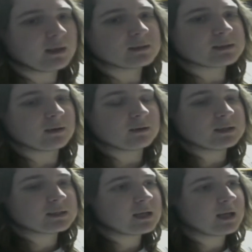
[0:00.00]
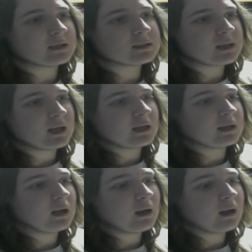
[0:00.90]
So he stays, and